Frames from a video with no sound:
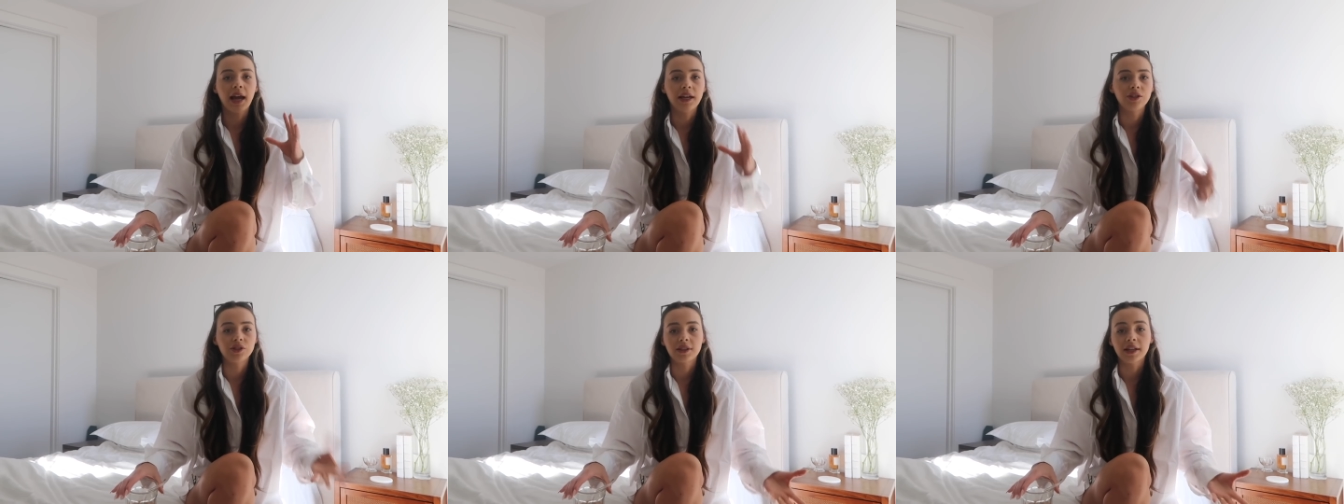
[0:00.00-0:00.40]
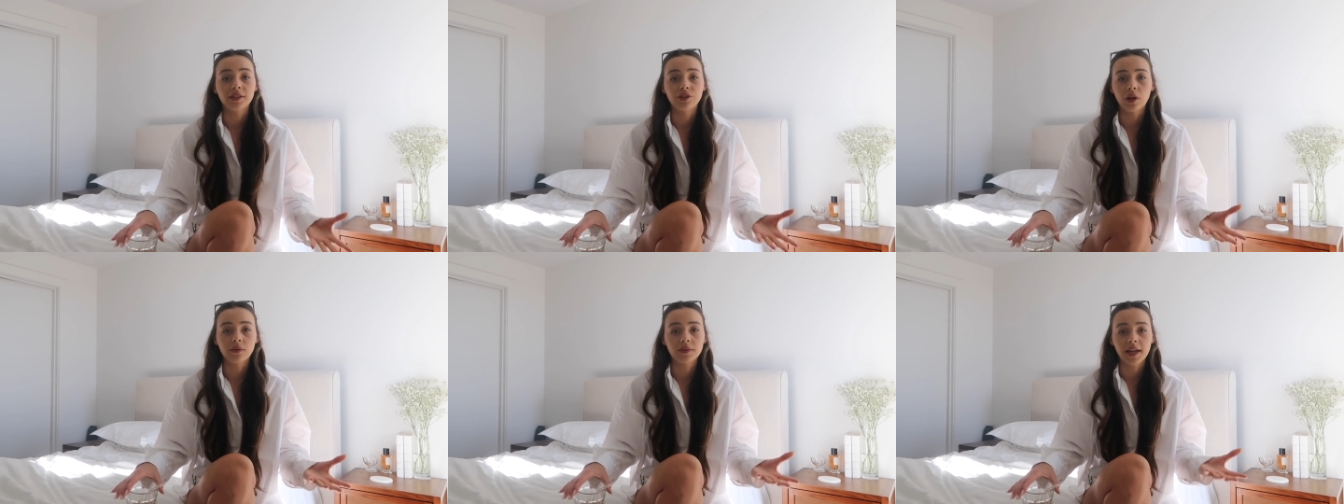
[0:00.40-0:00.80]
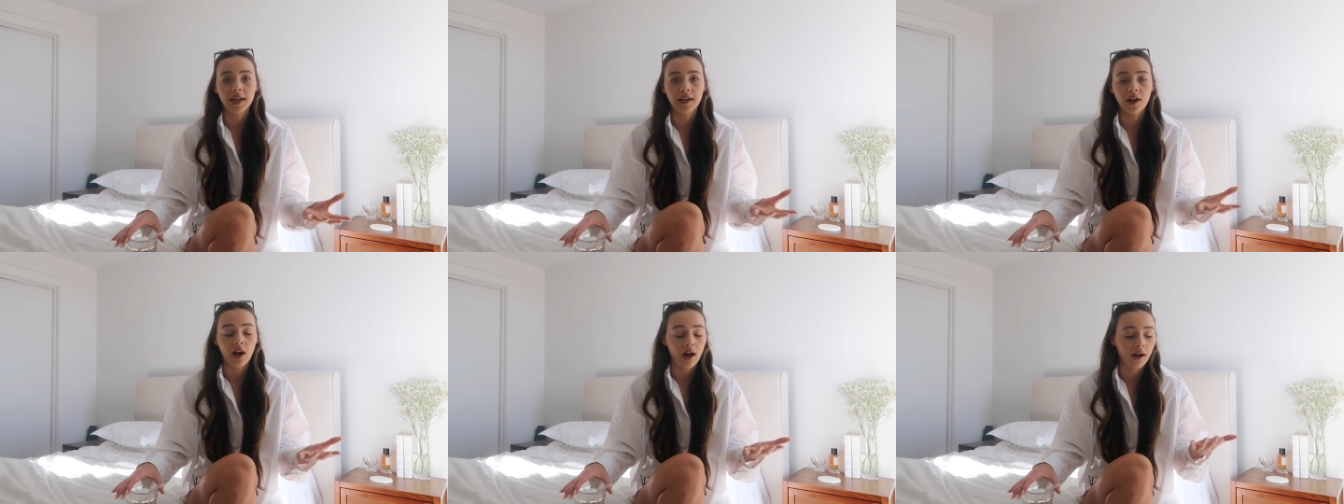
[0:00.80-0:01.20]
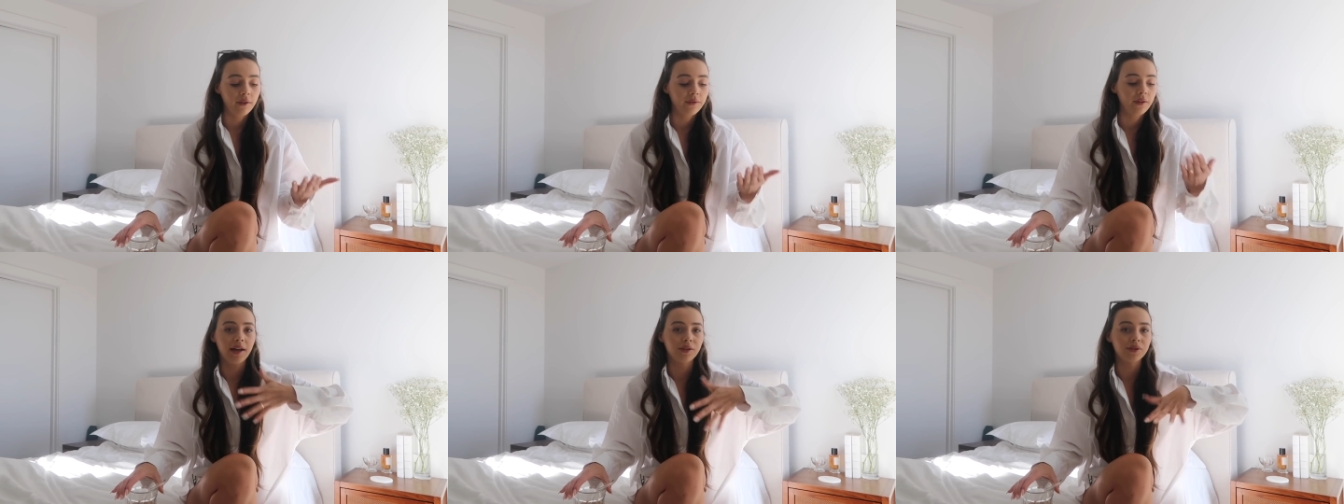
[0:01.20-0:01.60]
I just like don't take it off
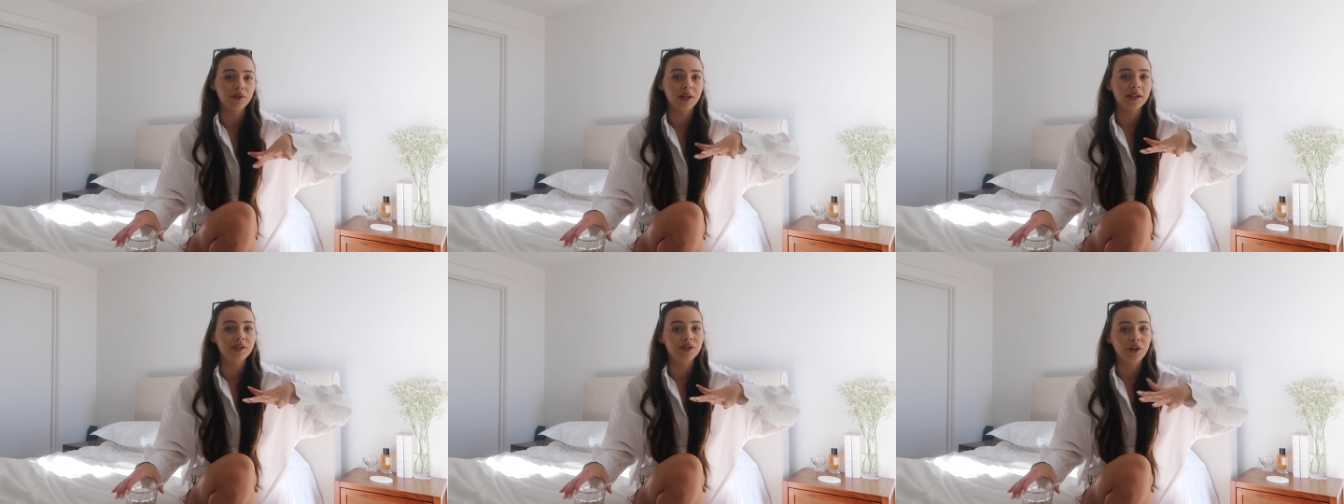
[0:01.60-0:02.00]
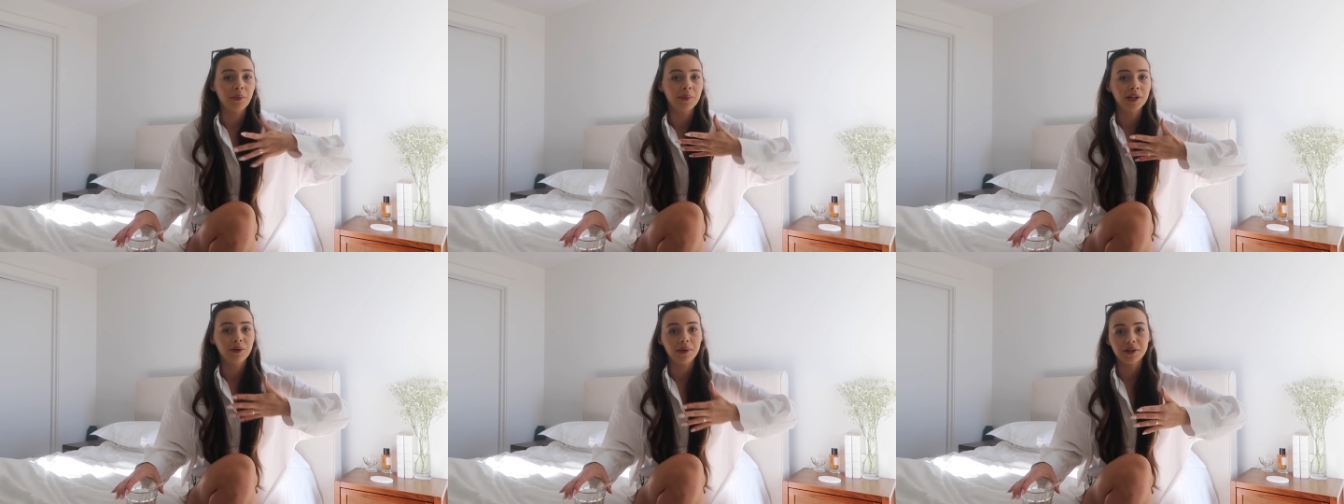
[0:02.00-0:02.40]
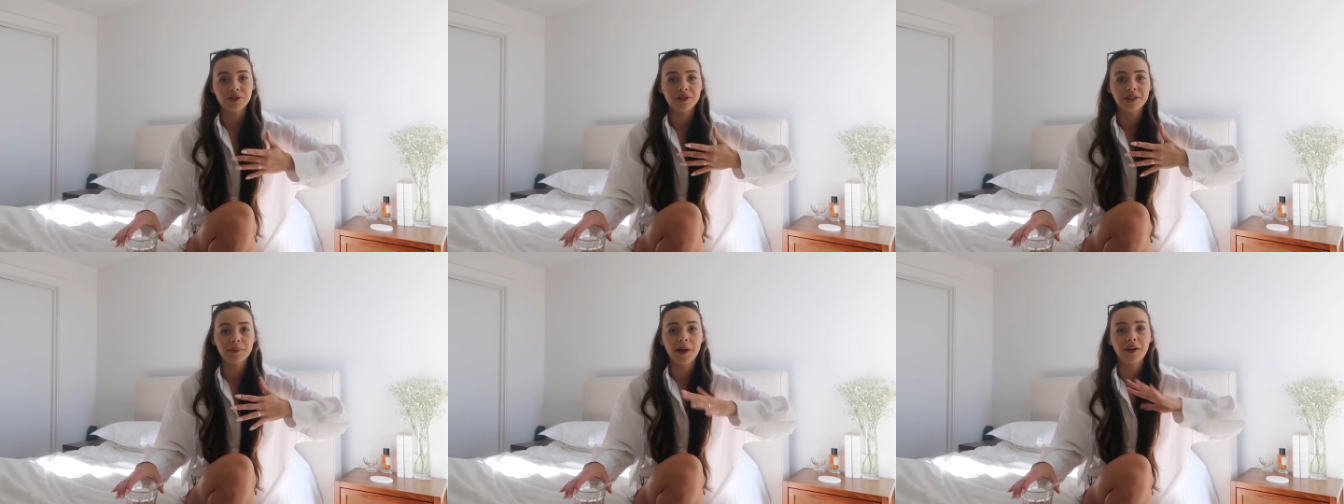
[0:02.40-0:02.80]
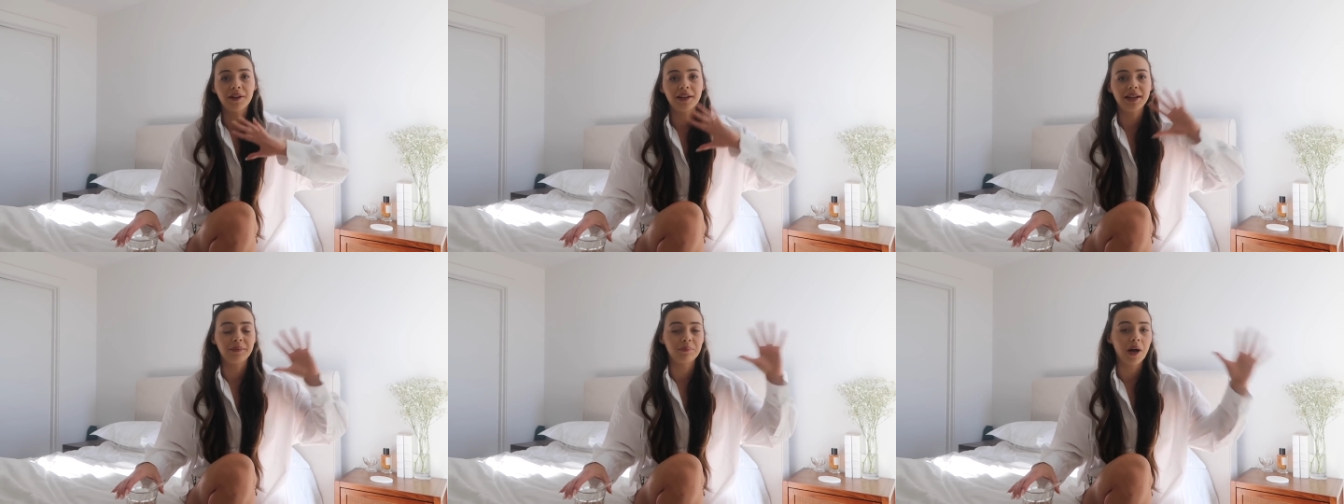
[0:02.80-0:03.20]
off. I also get so many questions about
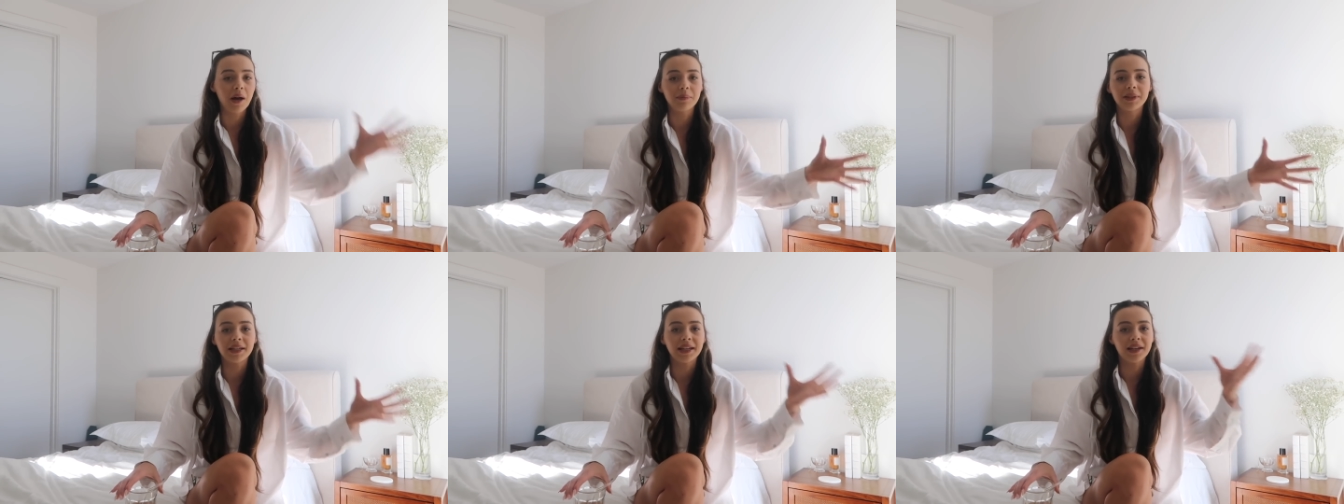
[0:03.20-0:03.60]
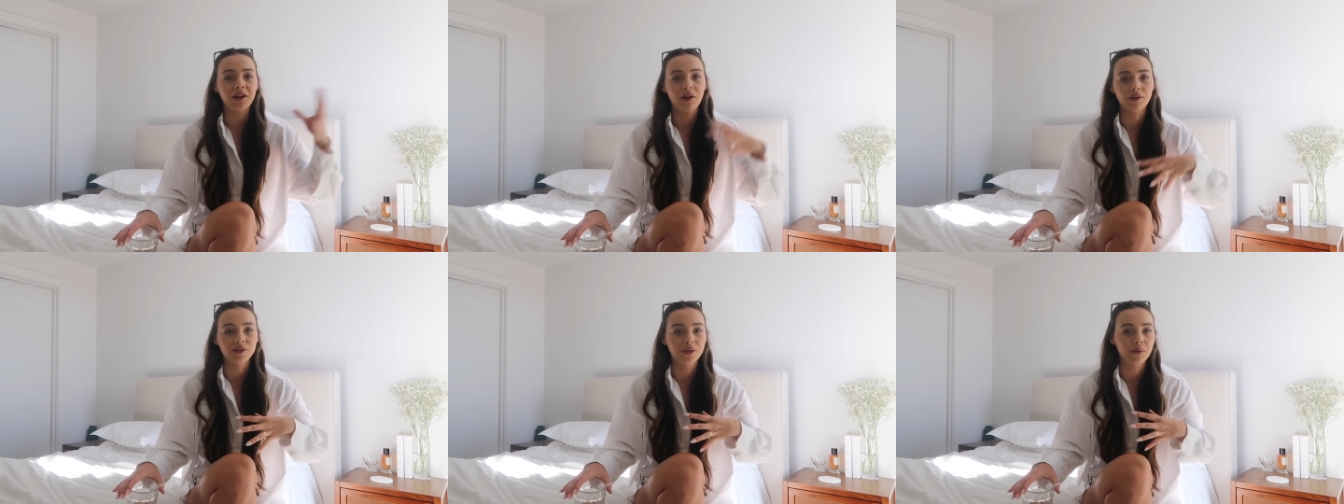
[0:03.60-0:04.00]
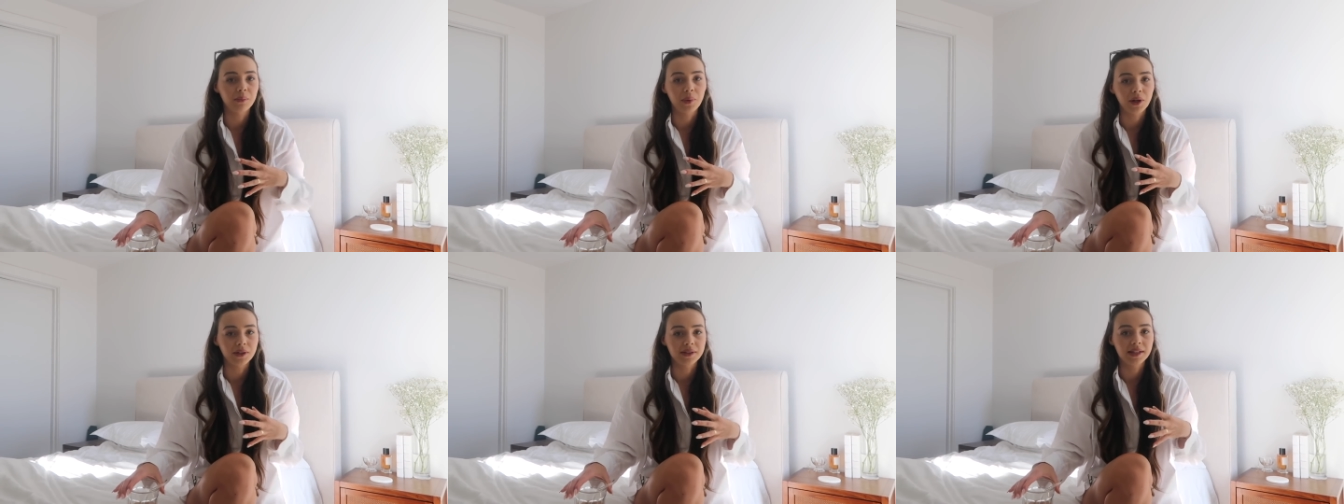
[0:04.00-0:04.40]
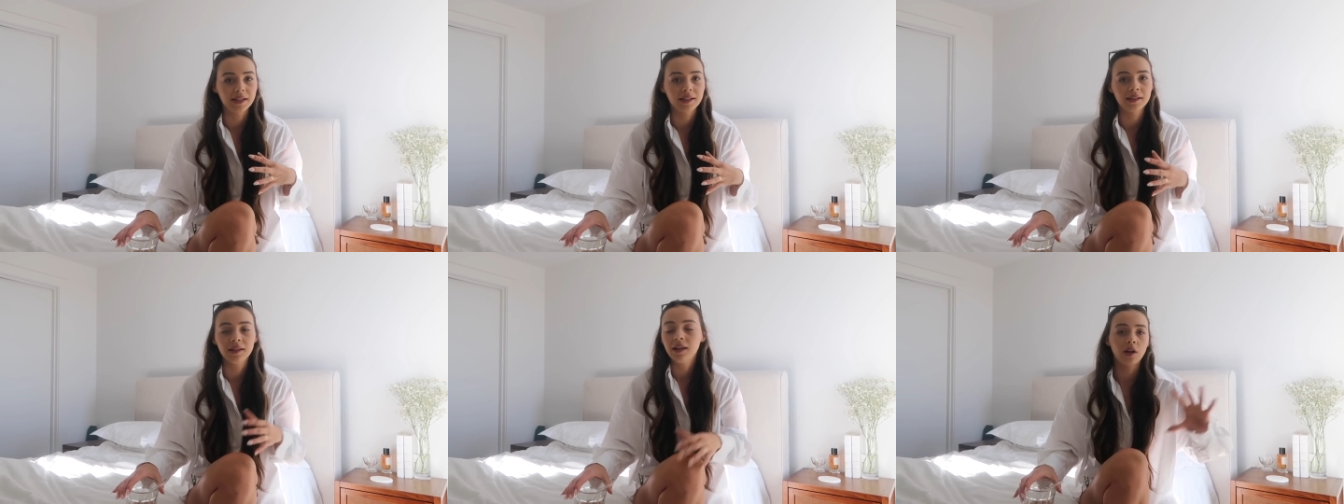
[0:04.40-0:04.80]
it in public and also in person.